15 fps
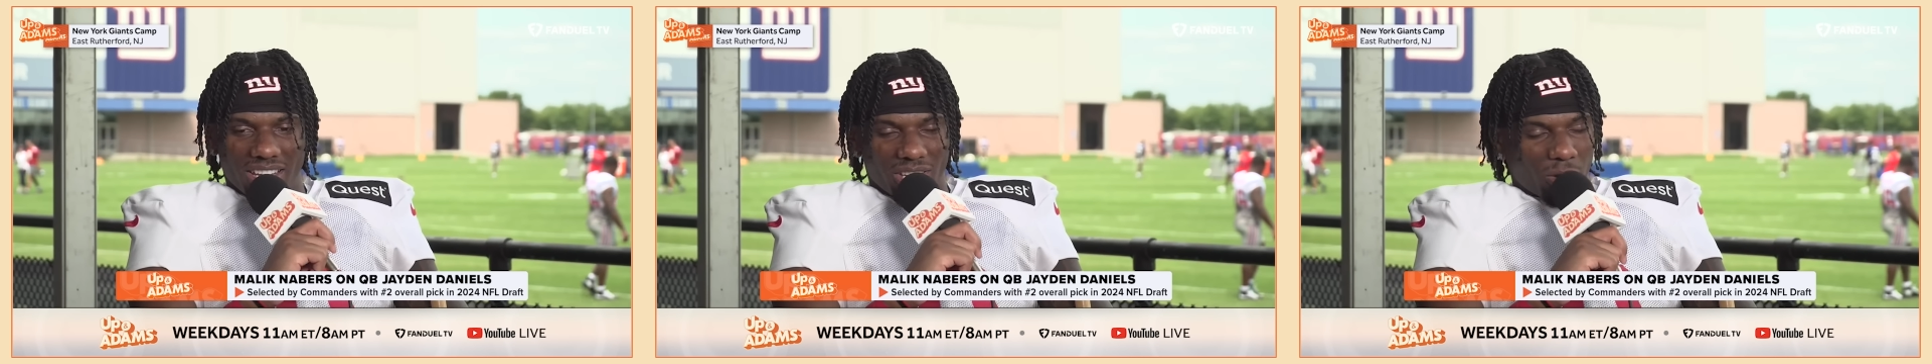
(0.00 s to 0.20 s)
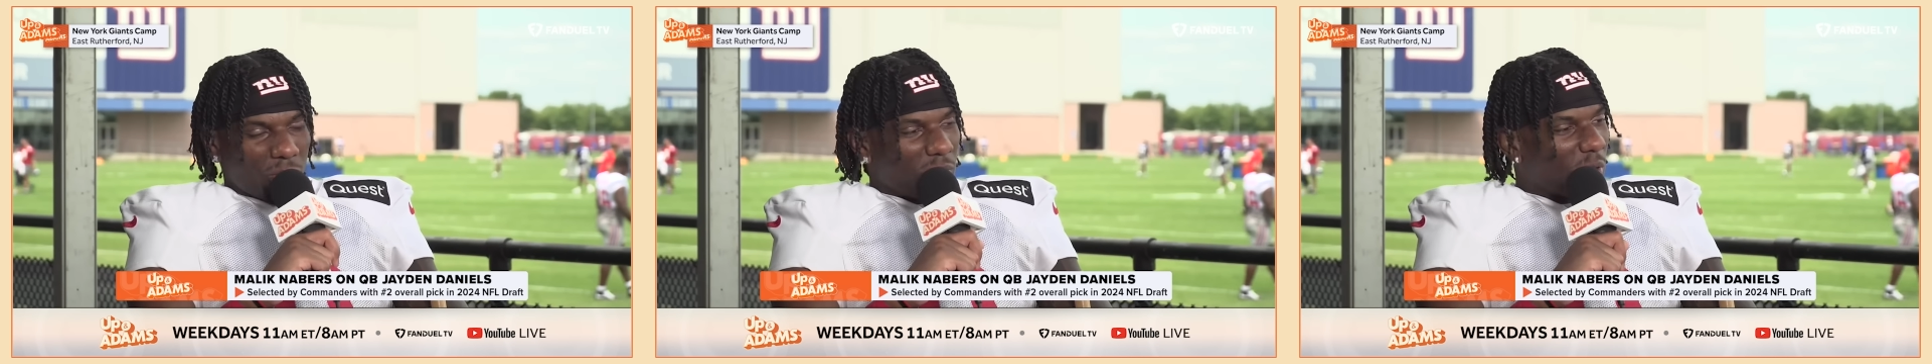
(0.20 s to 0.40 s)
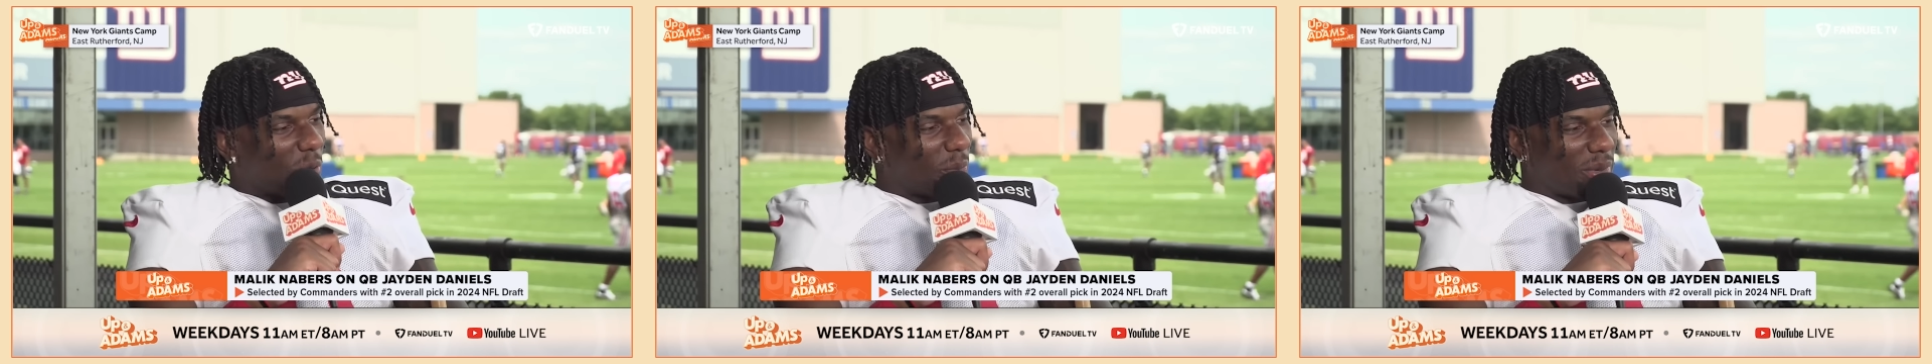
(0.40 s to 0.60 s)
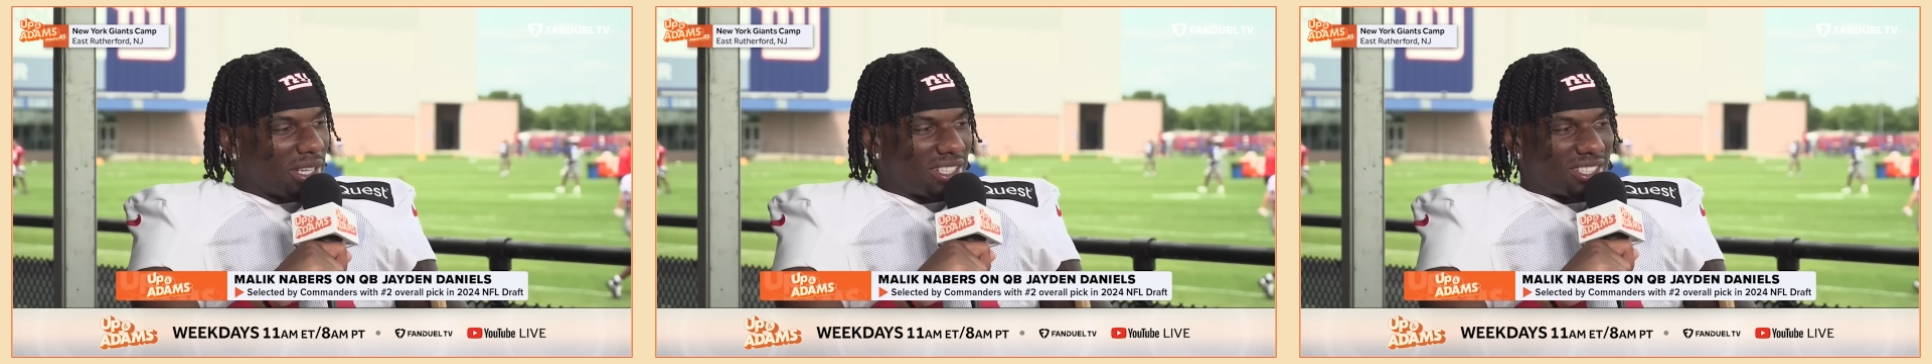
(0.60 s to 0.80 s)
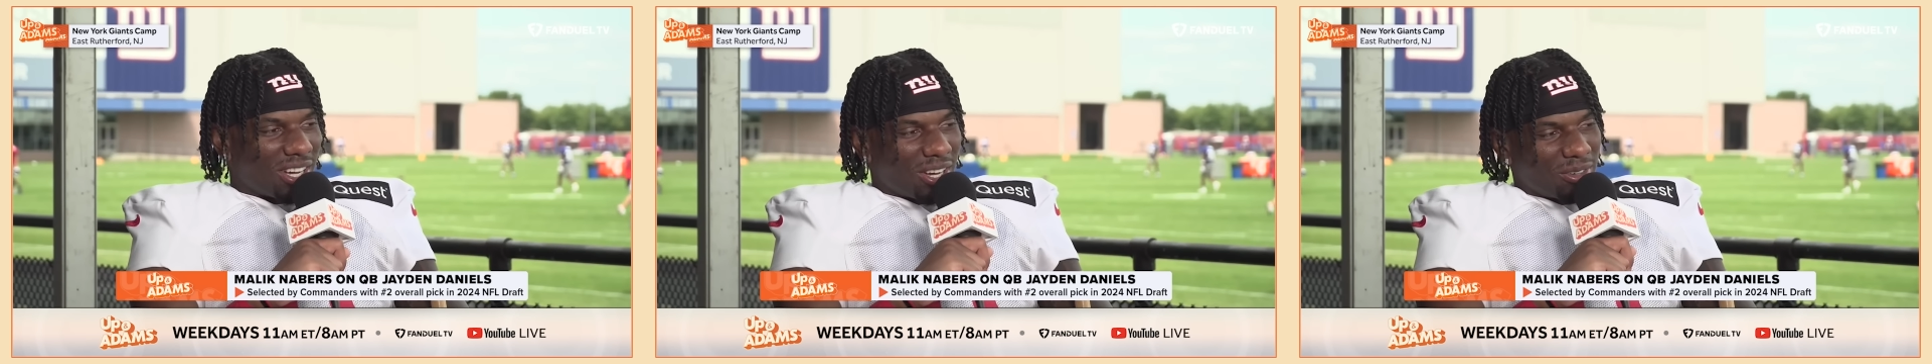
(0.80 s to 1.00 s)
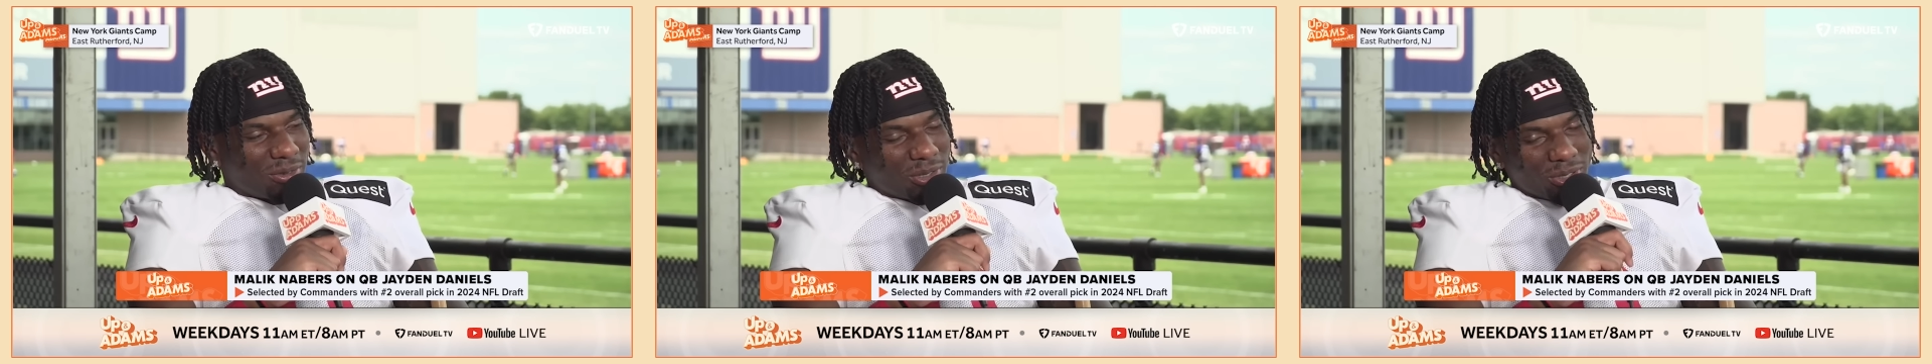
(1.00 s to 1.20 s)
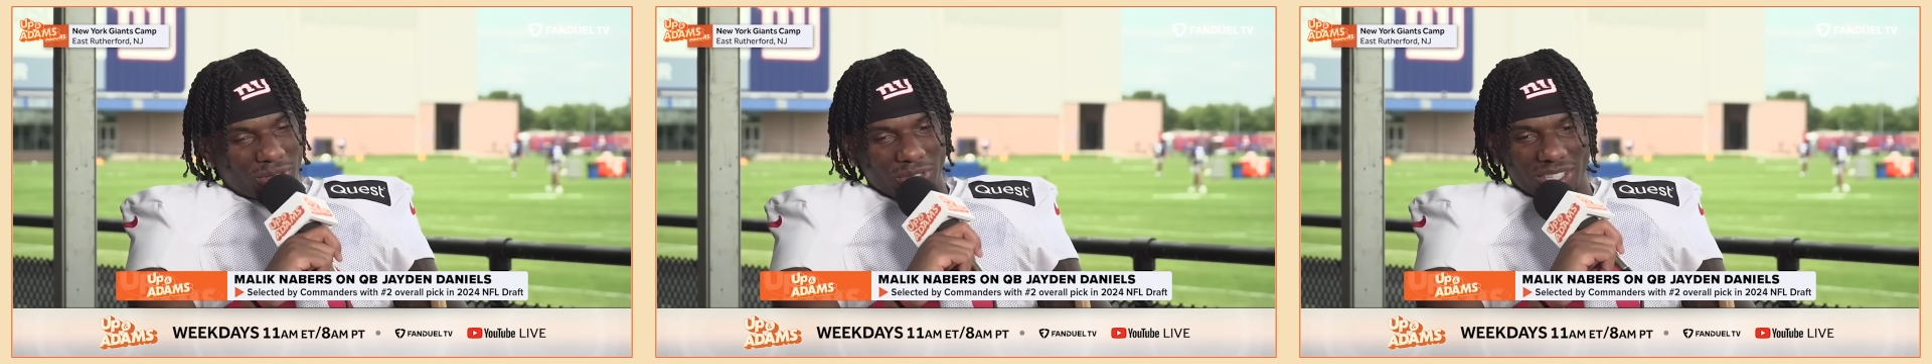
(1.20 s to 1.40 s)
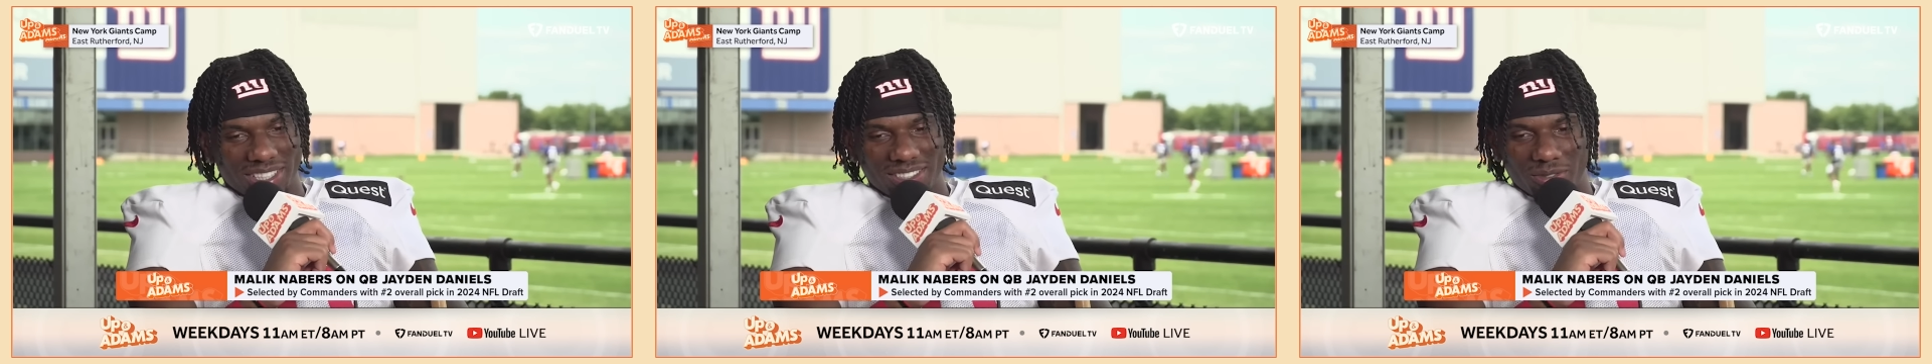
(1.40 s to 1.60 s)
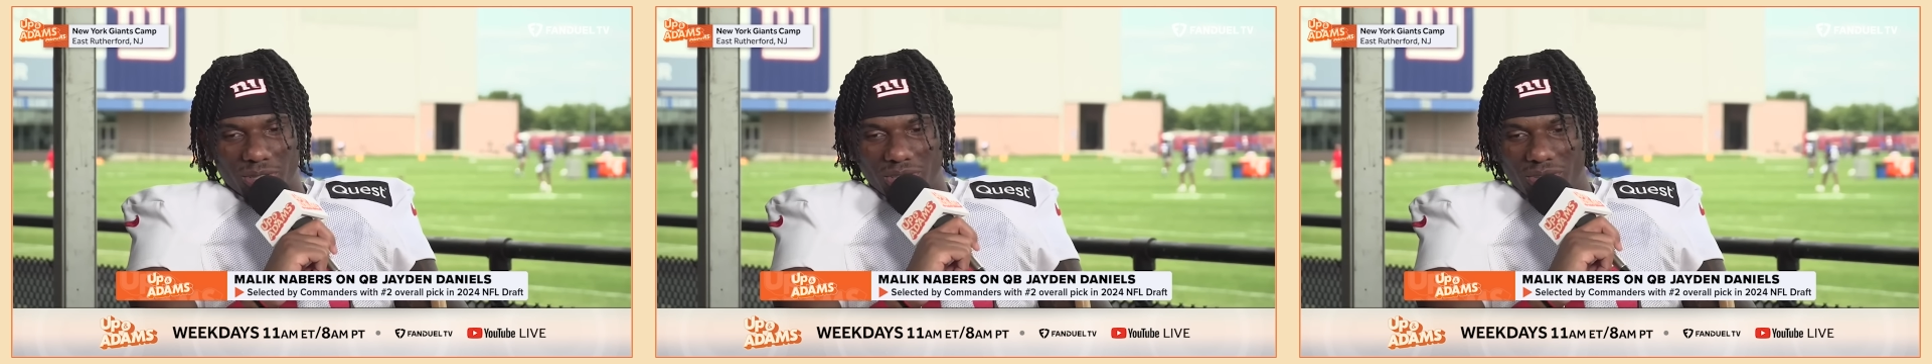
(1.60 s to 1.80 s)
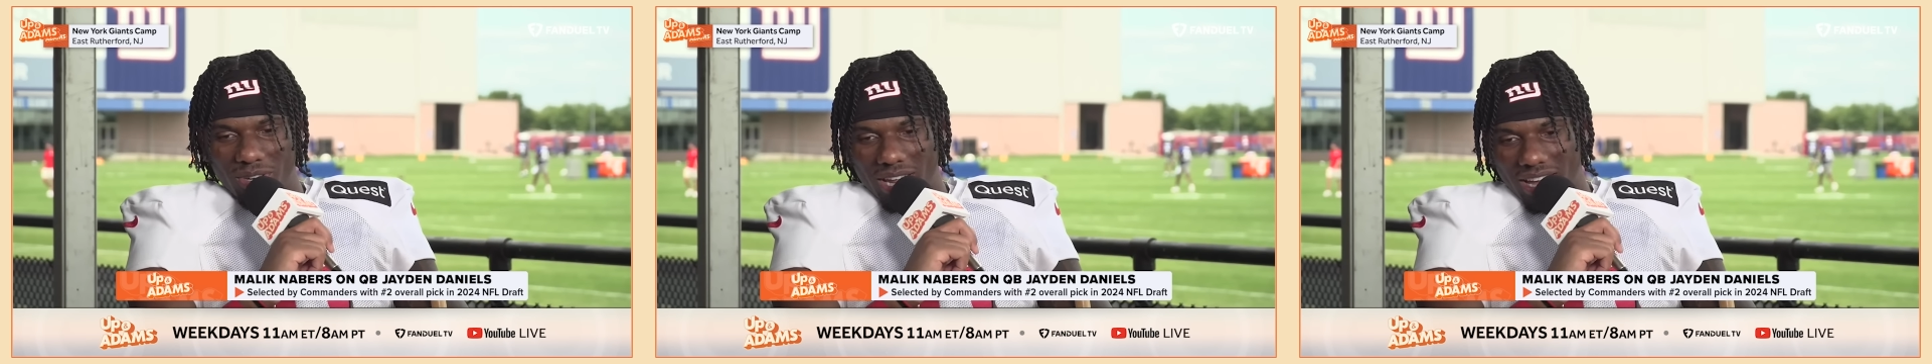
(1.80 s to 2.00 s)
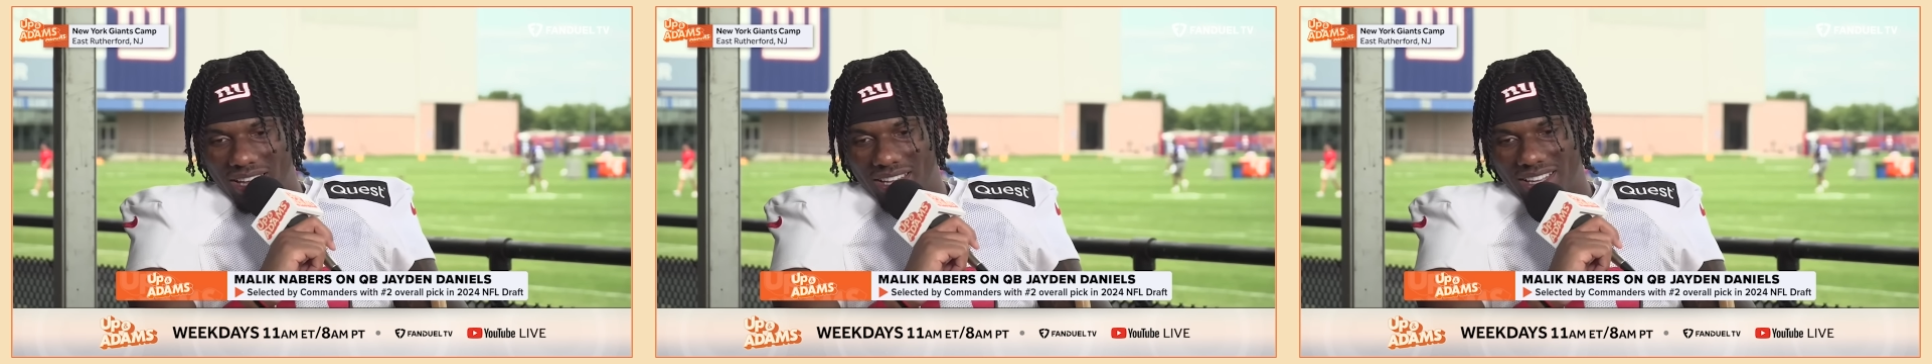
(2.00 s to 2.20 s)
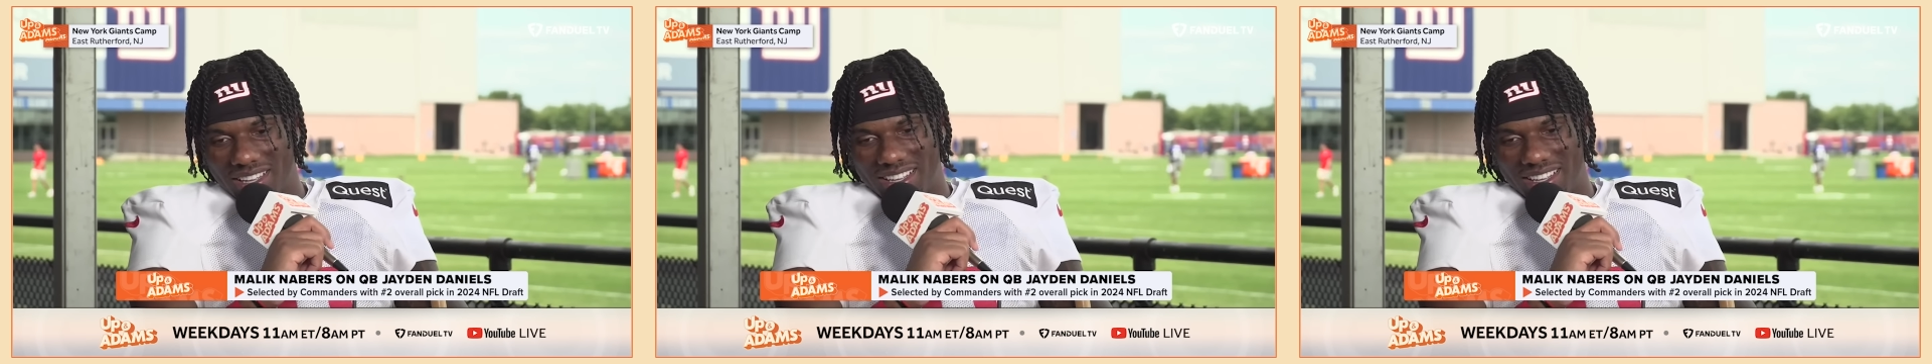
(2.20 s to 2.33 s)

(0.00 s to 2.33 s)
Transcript: you know we gonna beat y'all, we gonna do this, we gonna do that.